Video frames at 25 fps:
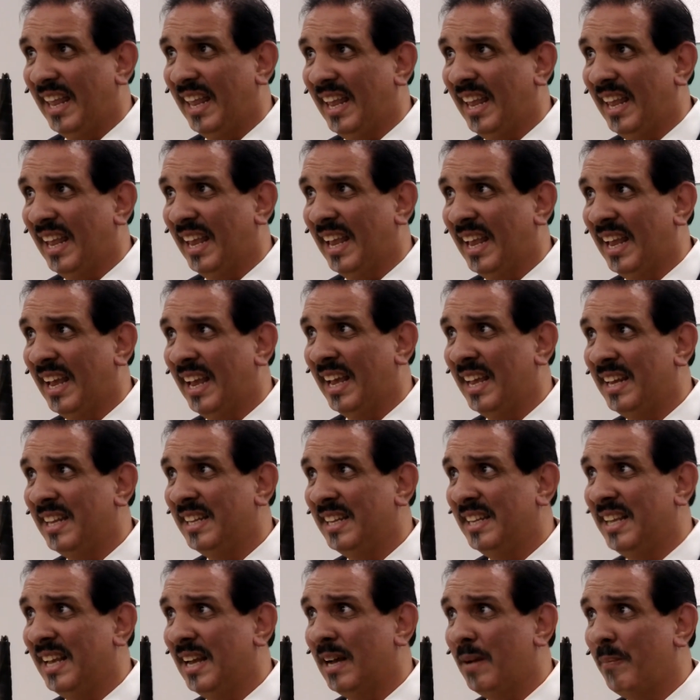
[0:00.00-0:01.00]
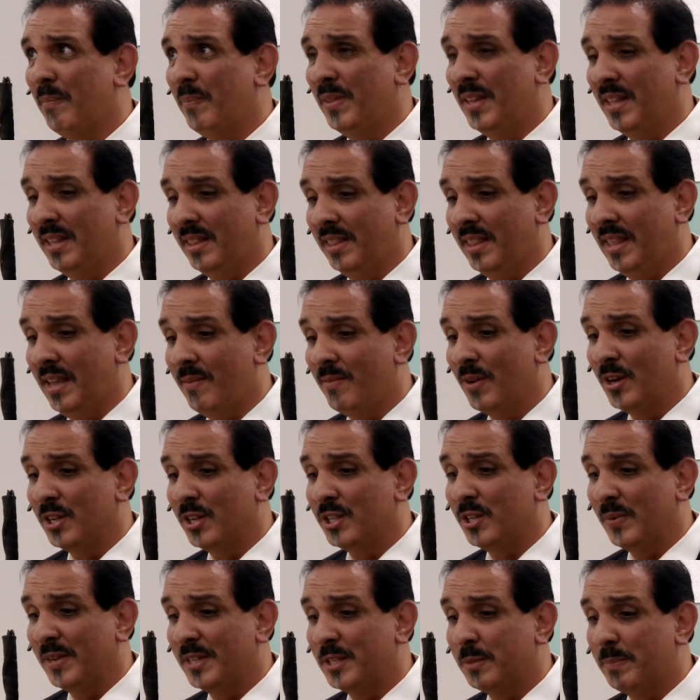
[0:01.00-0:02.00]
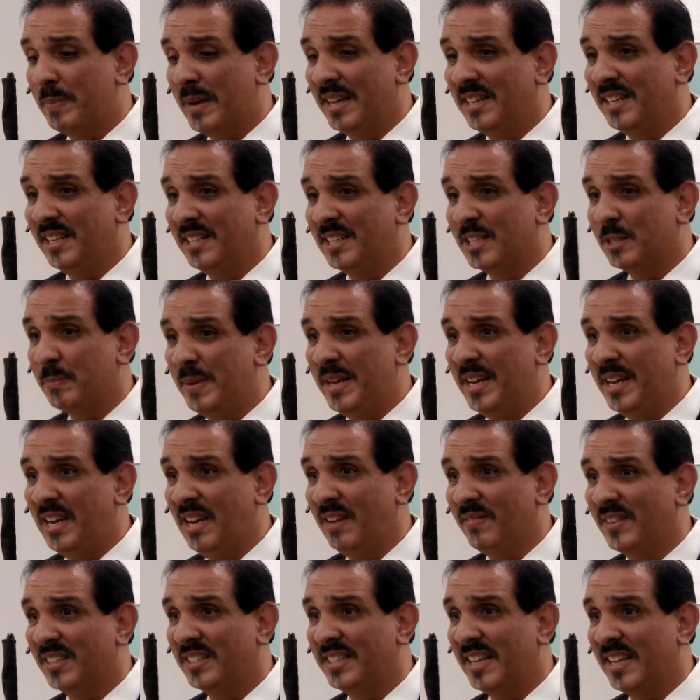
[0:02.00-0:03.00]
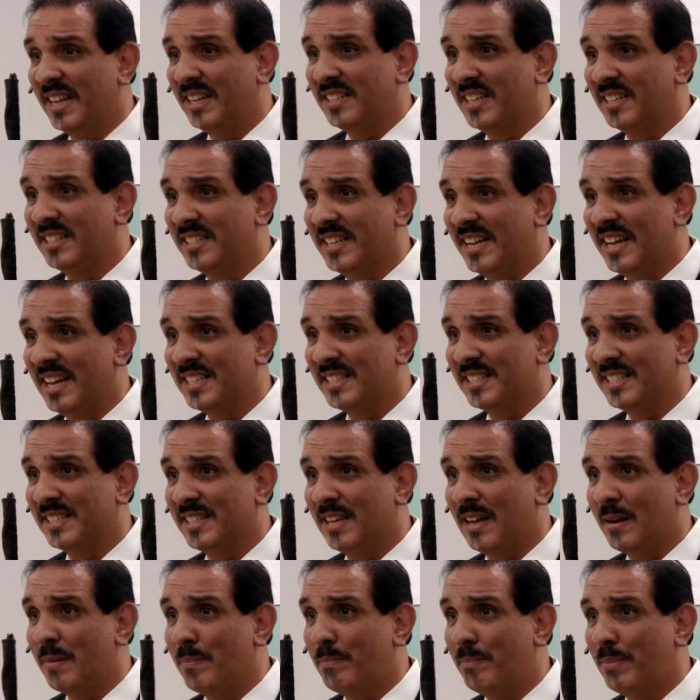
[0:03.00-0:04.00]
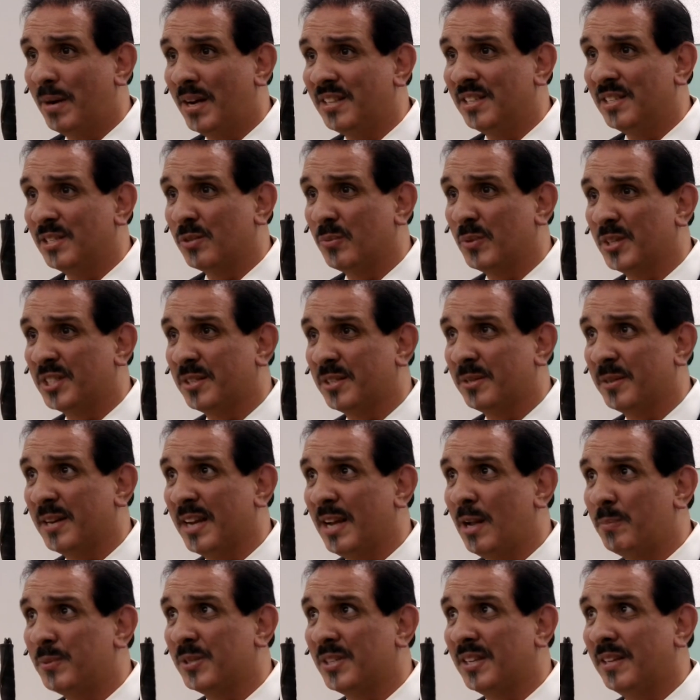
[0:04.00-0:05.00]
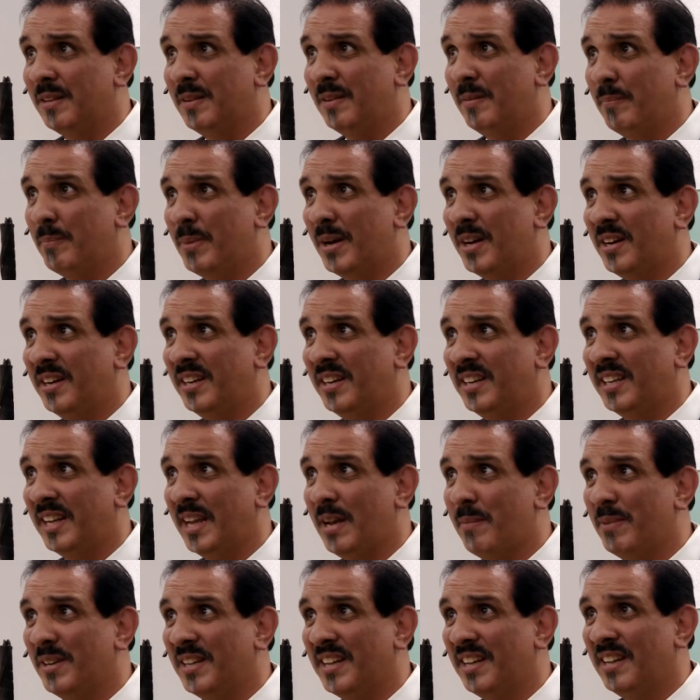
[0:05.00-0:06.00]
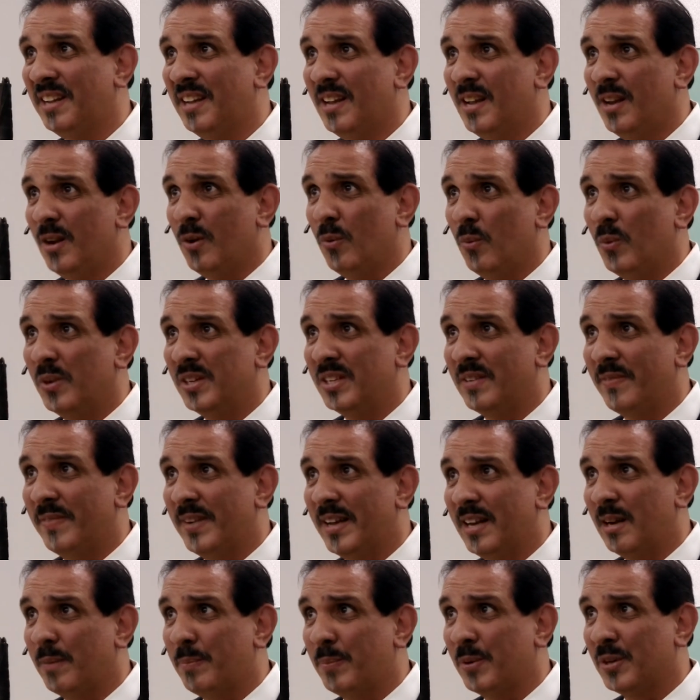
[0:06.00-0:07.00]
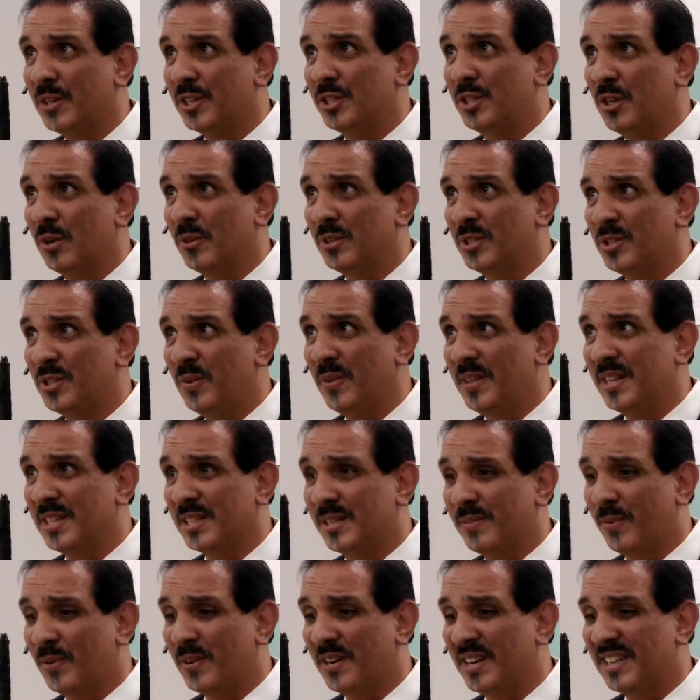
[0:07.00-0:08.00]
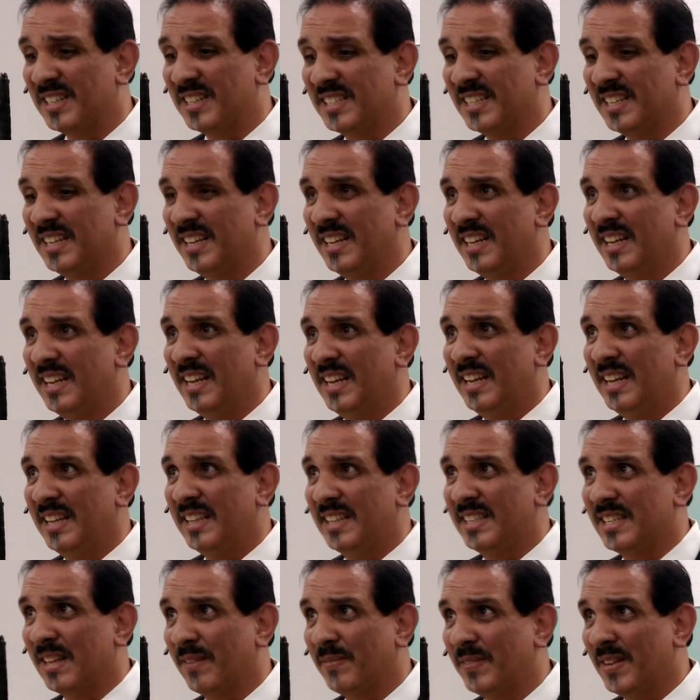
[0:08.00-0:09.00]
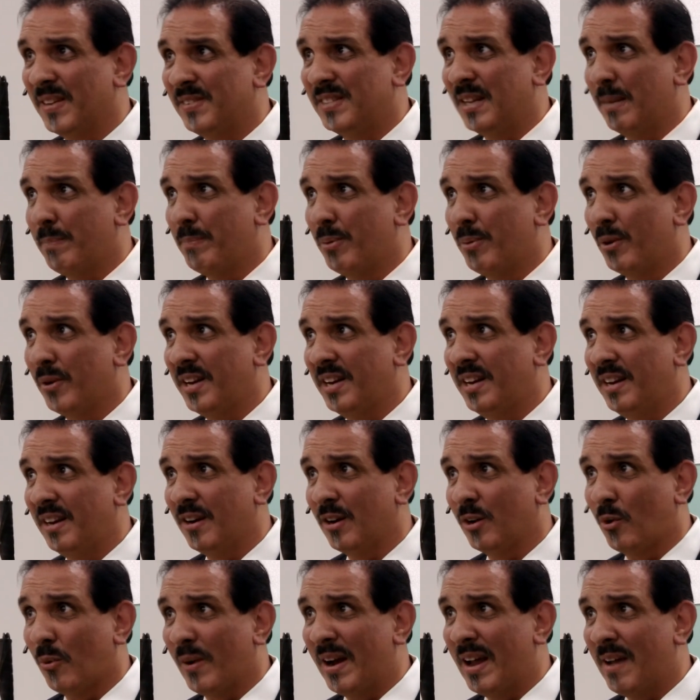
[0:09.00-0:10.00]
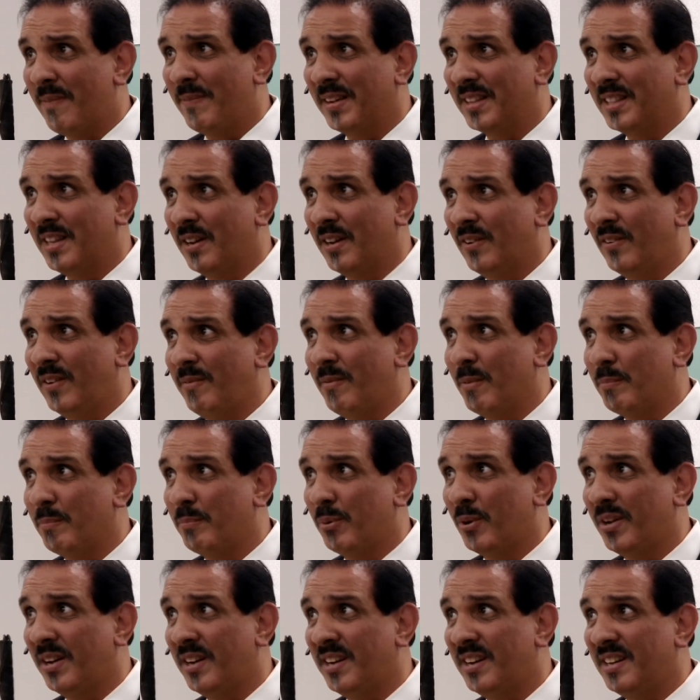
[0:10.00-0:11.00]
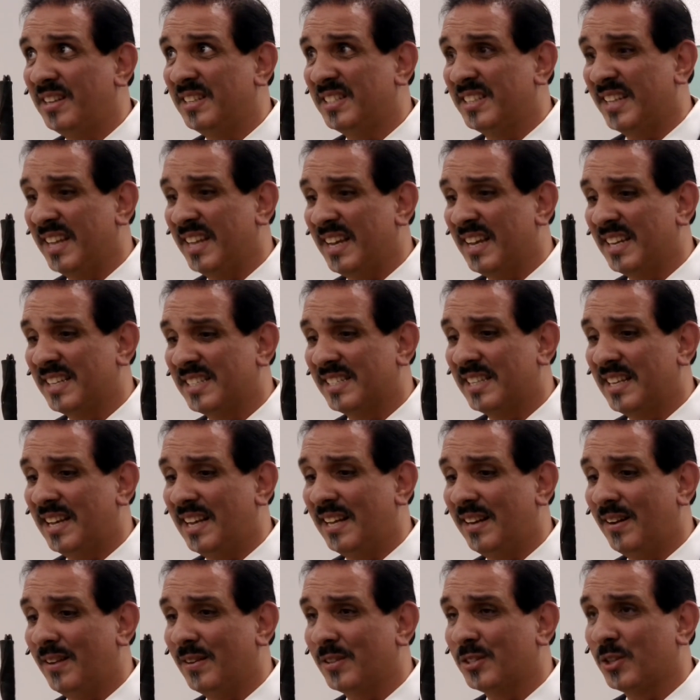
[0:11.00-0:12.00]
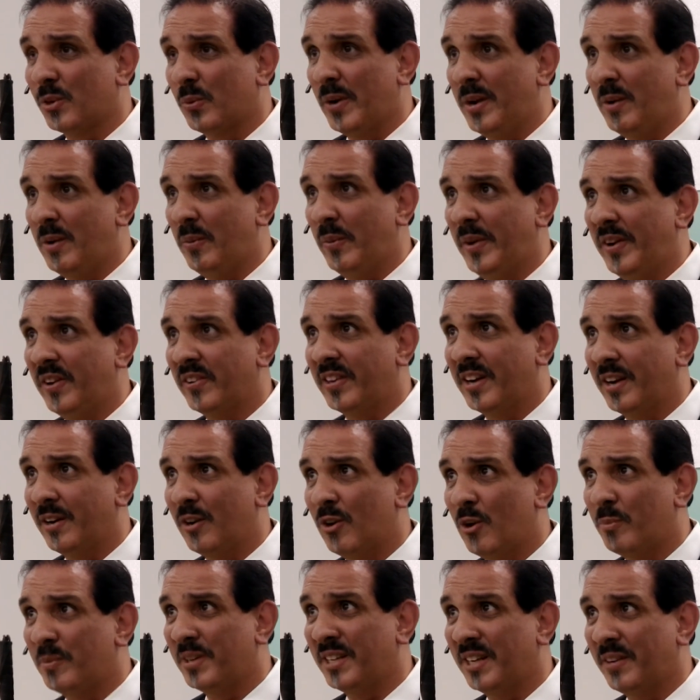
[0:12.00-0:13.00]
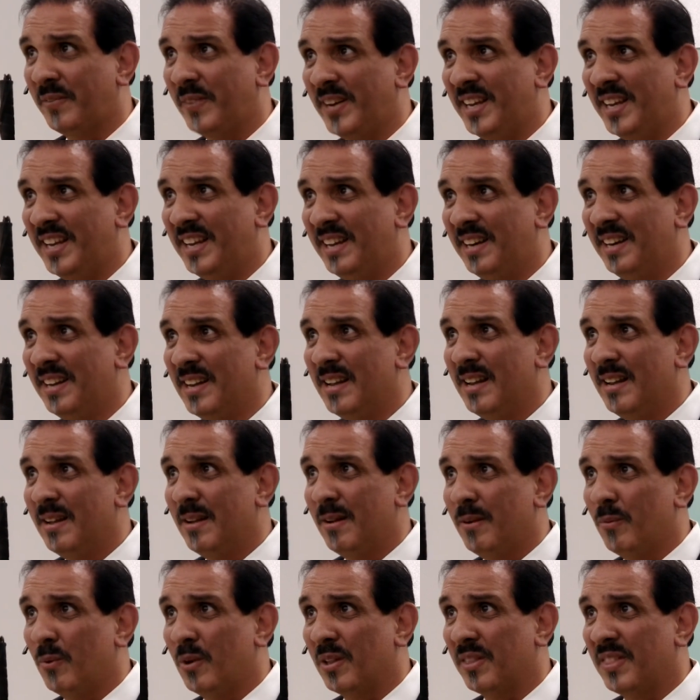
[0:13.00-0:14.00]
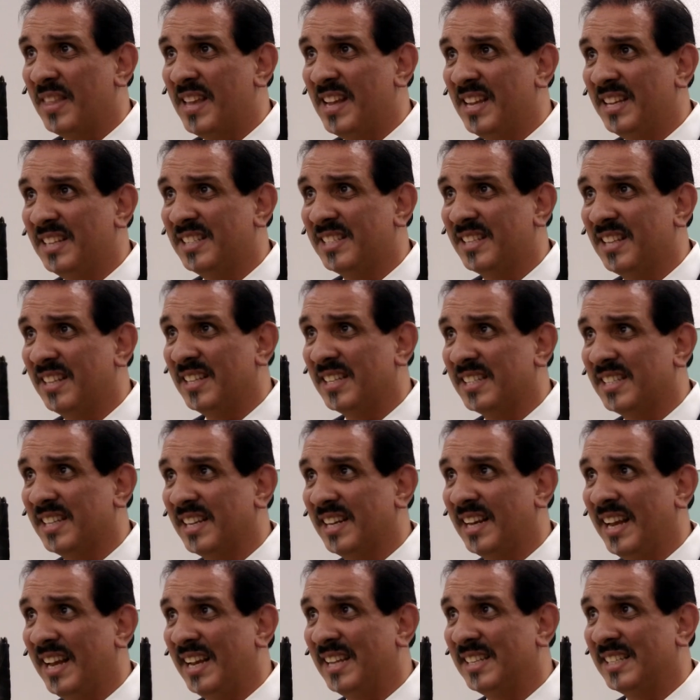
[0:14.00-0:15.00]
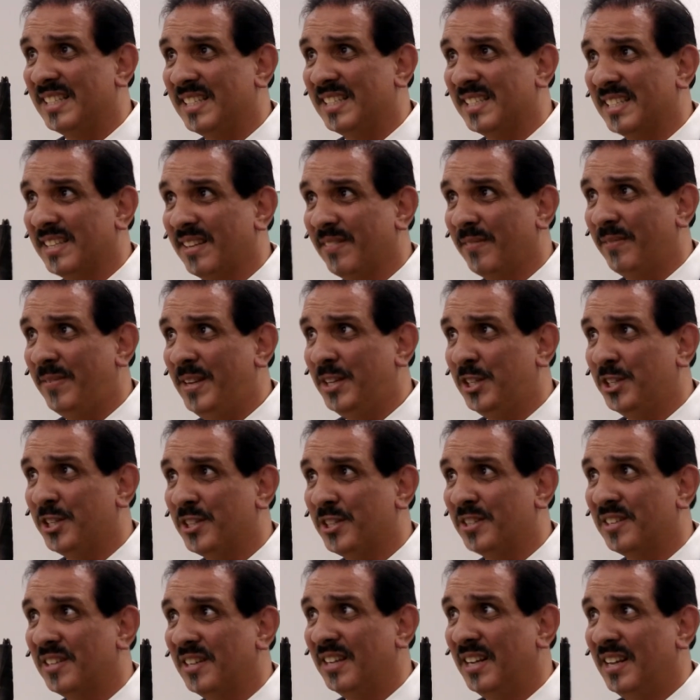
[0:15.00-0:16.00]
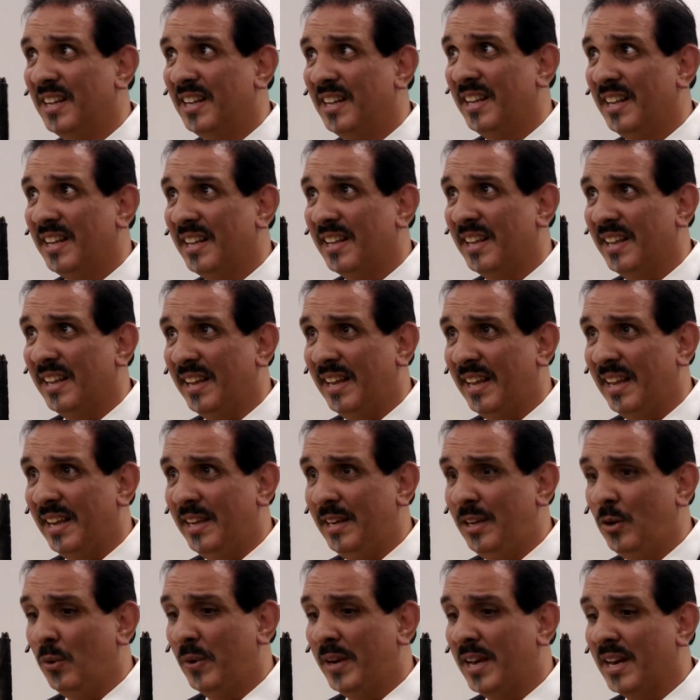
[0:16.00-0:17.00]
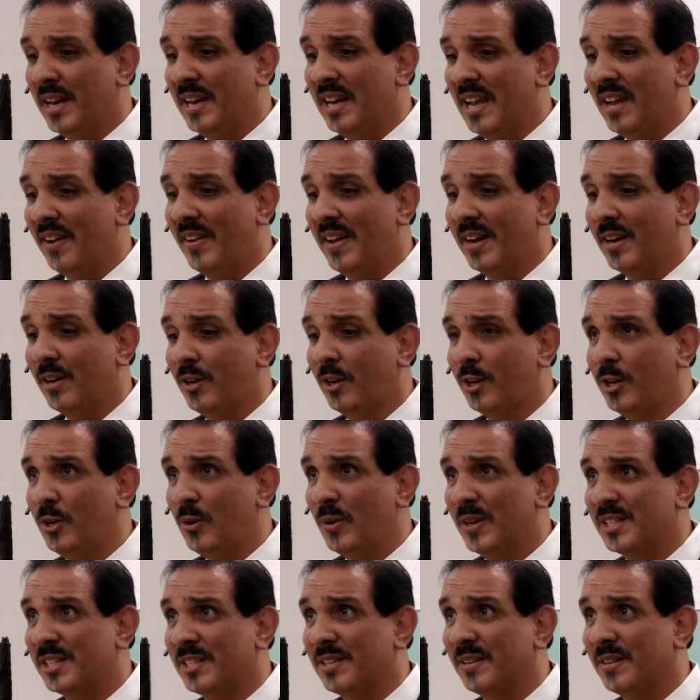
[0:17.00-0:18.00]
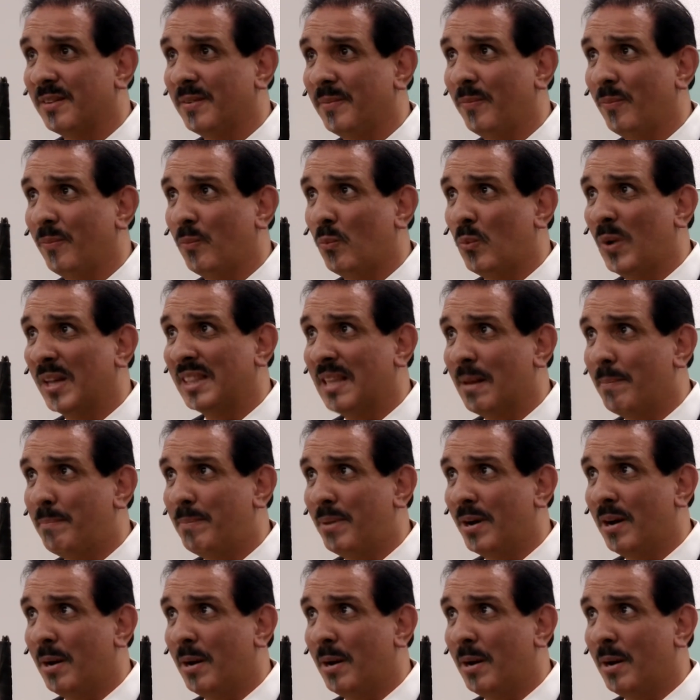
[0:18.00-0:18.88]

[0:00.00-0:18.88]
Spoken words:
And they've also expanded the speaking of the text on buttons, which helps in button labeling when developers don't do this for us. Sometimes they put it in a graphic. They don't even put it in text that a screen reader can normally read. Well, thanks to this enhanced feature, you can now get a clue as to what that button